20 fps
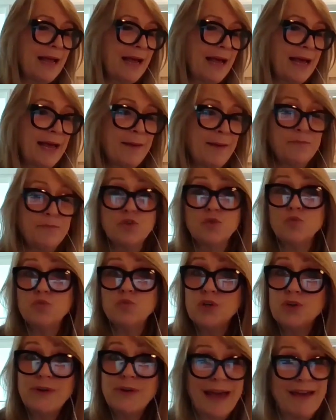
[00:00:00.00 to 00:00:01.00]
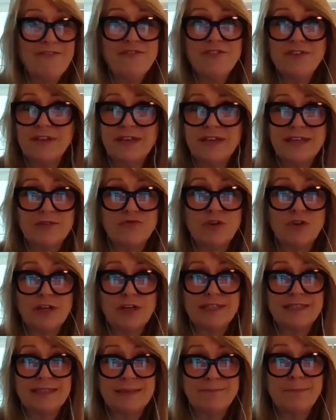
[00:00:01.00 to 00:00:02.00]
You will get everything in
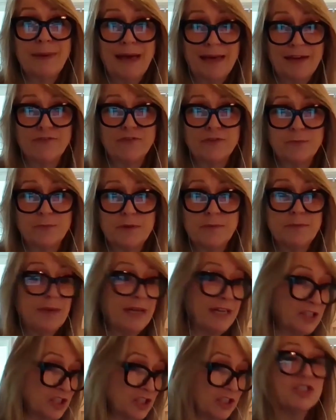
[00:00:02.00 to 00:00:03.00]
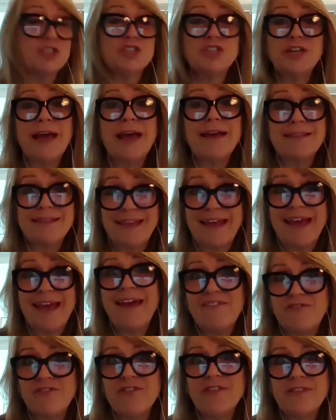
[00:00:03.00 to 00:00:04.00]
writing back from them, and just check that
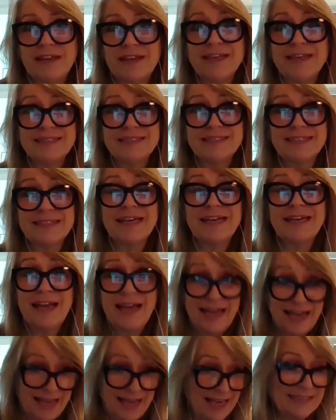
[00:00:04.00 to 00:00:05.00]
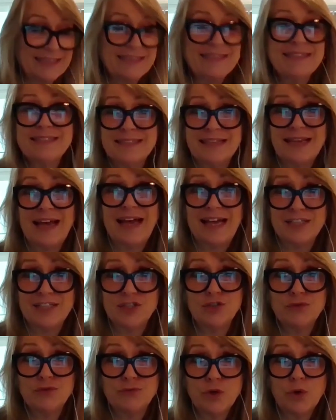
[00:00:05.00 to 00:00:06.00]
everything is
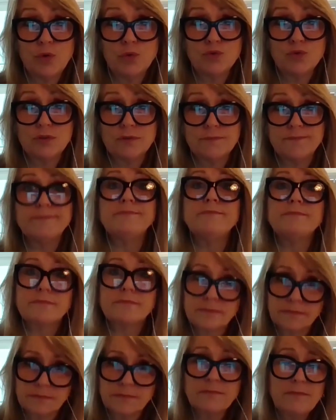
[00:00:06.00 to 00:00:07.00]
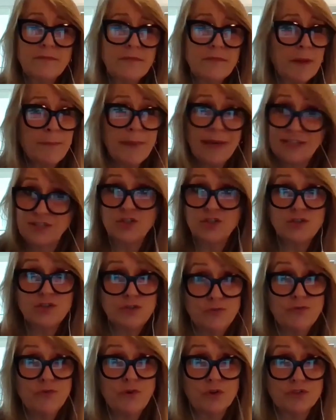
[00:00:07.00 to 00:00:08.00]
as you've told them. Make sure
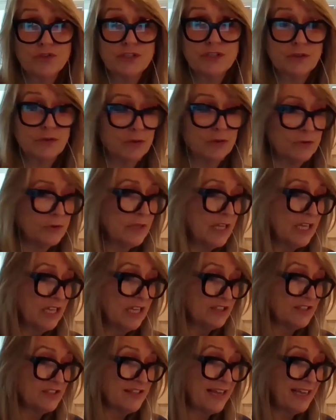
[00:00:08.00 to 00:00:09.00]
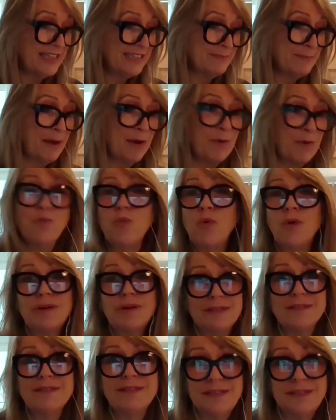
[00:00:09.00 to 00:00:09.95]
you've got it all. So that is my one,